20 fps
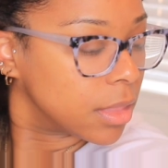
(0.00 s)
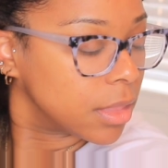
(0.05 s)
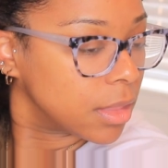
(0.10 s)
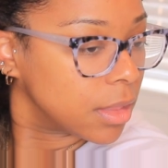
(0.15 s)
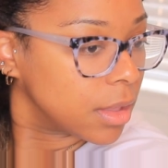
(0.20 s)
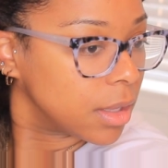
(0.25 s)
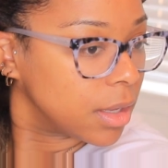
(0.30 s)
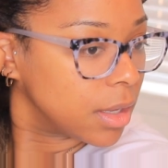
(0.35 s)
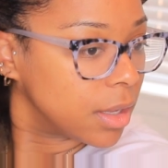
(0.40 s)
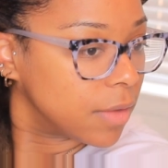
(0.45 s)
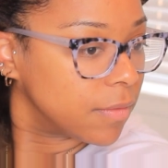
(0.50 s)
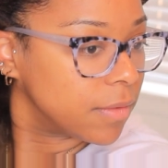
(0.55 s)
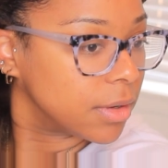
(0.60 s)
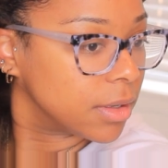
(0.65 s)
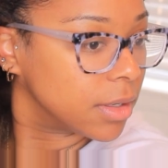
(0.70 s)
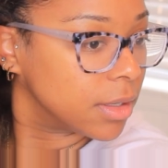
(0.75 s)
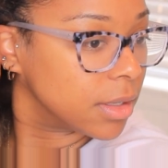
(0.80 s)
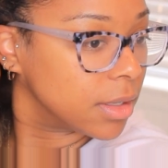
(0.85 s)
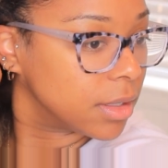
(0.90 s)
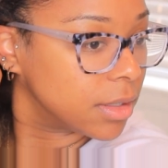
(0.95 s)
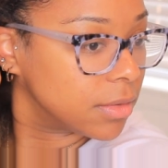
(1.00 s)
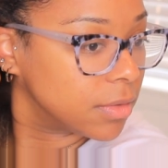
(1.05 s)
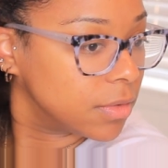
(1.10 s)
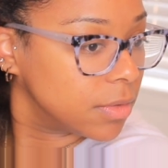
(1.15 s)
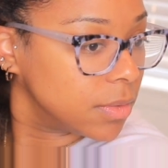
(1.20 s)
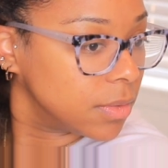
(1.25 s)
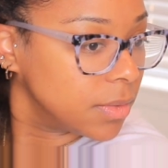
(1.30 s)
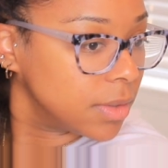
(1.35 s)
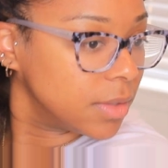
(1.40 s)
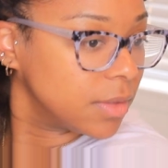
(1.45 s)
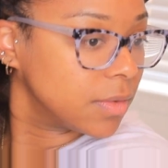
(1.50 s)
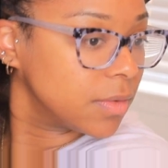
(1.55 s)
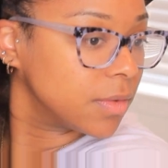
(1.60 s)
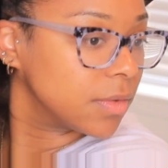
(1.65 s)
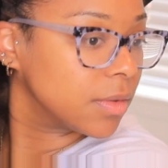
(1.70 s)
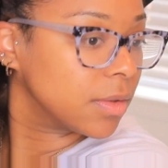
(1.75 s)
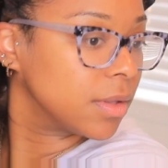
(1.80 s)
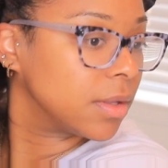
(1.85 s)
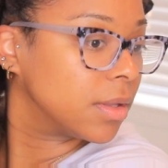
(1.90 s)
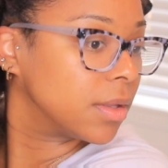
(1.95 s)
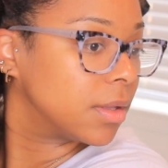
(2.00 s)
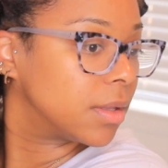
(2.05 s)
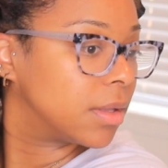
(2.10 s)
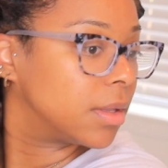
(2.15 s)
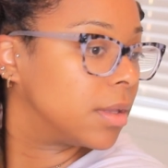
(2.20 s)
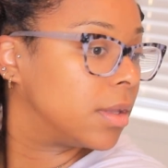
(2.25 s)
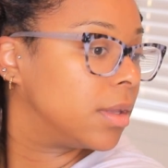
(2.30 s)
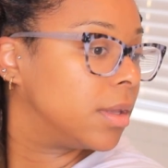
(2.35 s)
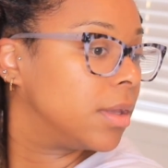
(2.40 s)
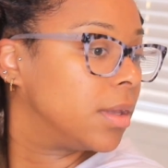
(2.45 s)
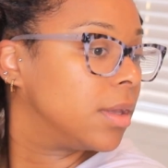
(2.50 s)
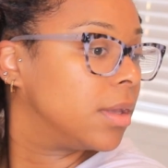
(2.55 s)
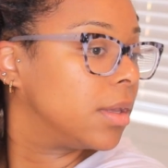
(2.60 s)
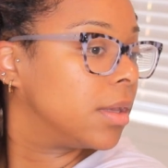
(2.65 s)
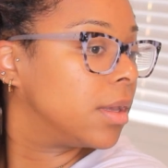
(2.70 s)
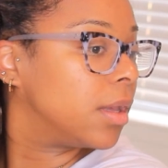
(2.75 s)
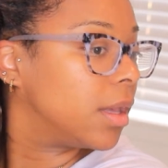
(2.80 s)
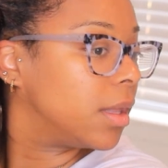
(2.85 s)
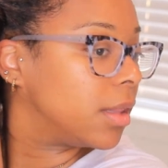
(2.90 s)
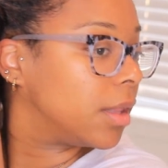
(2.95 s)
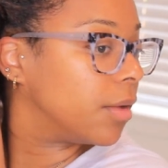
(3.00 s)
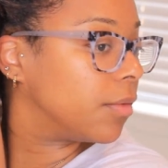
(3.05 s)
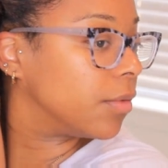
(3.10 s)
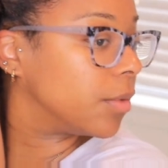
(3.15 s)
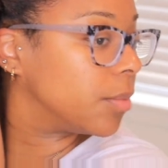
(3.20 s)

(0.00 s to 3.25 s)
And then give it a good twist and then